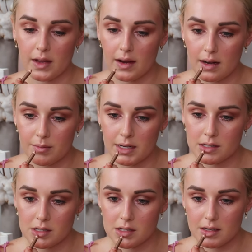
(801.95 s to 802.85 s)
And
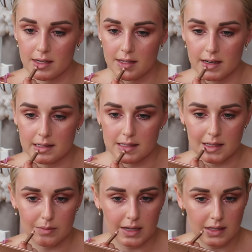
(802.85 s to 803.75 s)
just line the
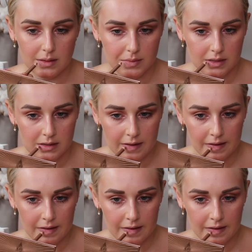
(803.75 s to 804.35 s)
outside of my lips.